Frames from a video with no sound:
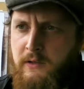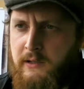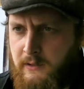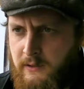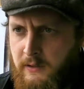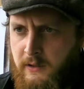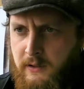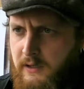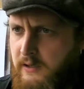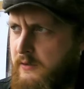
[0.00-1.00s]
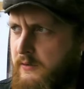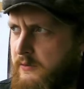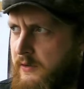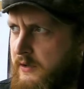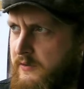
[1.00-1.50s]
in. Yeah. Uh,
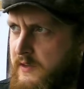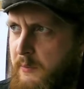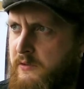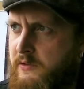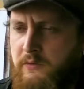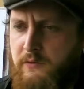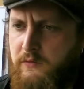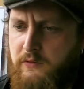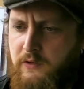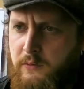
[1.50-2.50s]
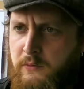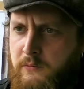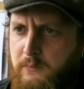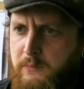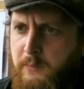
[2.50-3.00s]
it's the epicentre of the student
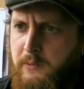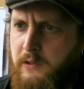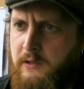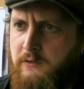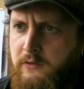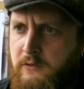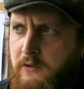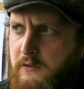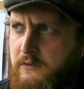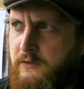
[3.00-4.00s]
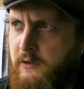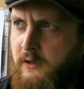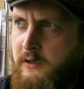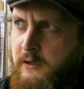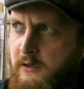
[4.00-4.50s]
population. It's
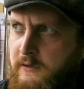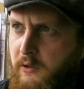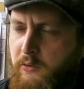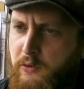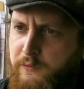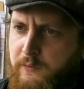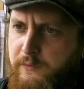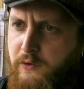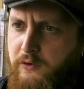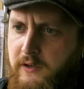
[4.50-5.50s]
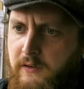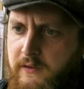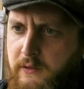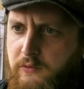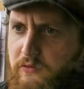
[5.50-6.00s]
down the road from
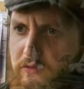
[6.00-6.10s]
14,000